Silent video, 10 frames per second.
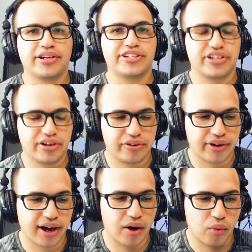
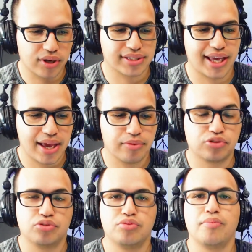Shera was able
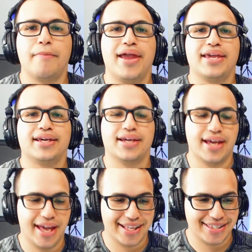to make
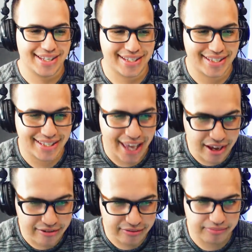the
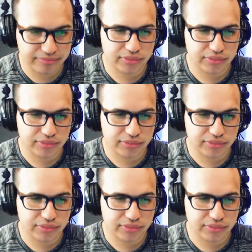save.